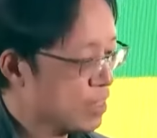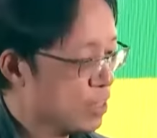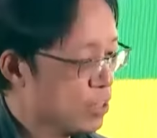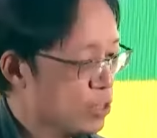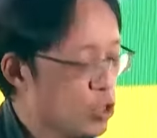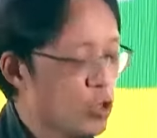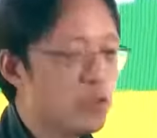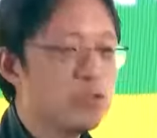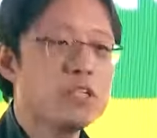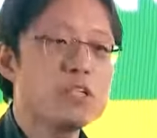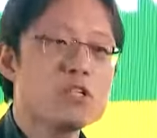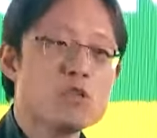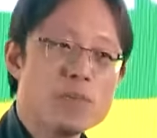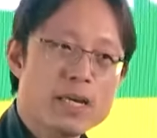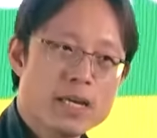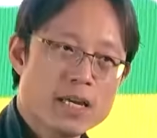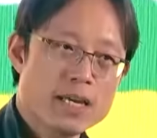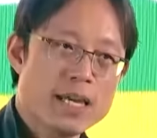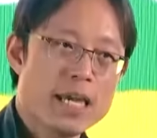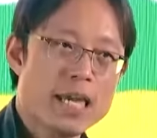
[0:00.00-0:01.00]
You don't need to
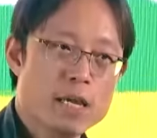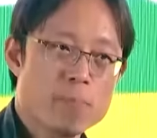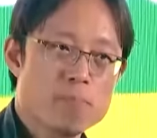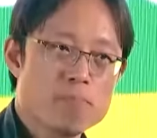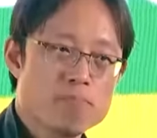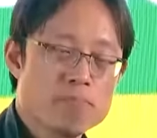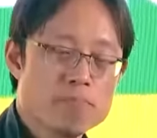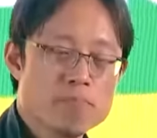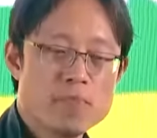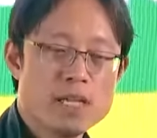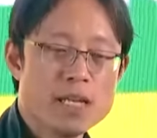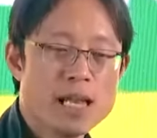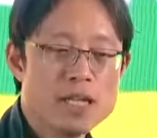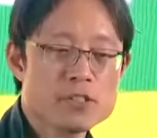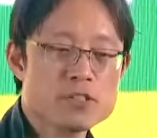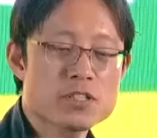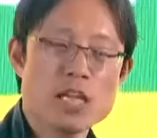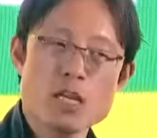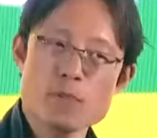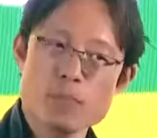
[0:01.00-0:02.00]
make a game that
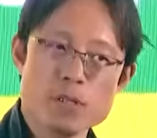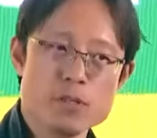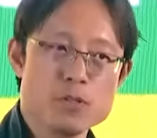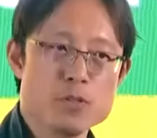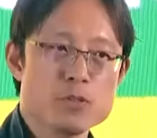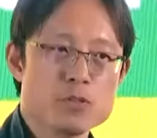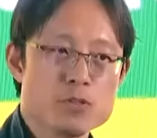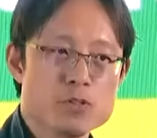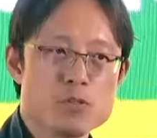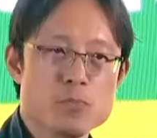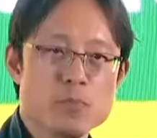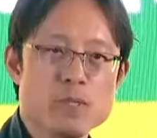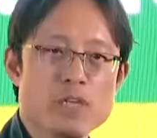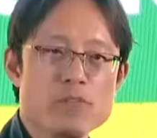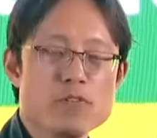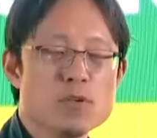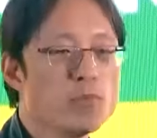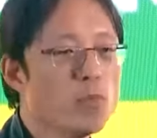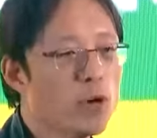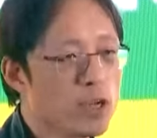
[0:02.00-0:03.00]
has 10 million users to be
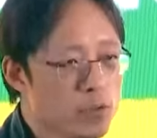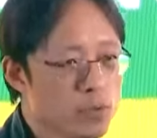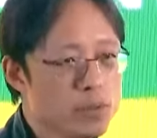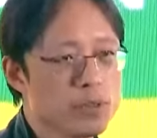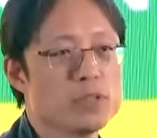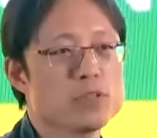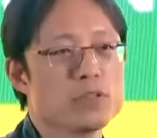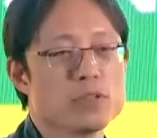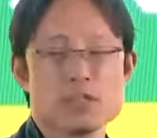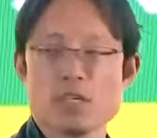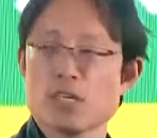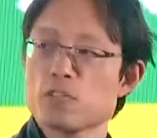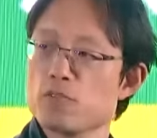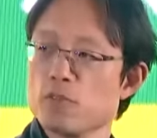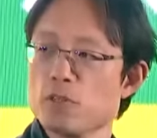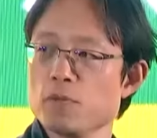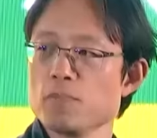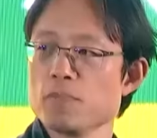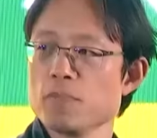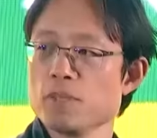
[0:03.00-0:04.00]
even moderately
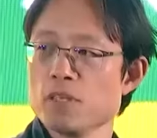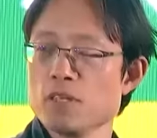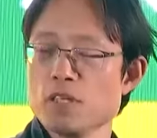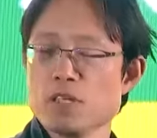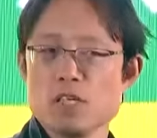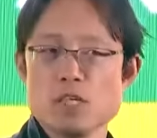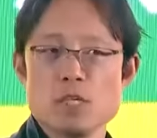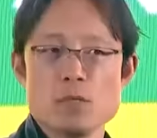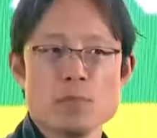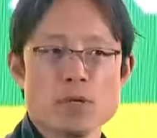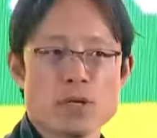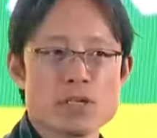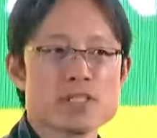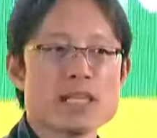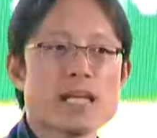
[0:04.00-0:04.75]
successful, because